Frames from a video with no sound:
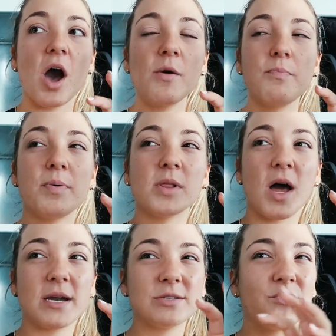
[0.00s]
a
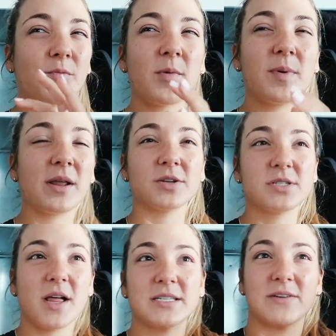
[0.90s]
Pilates reformer, but it
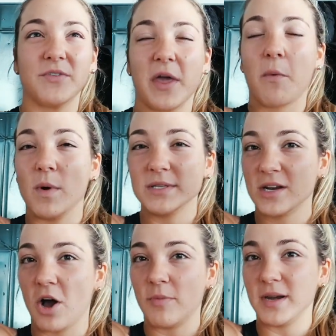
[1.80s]
looked a lot different, like once
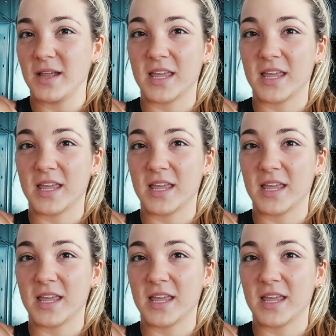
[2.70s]
in Albany,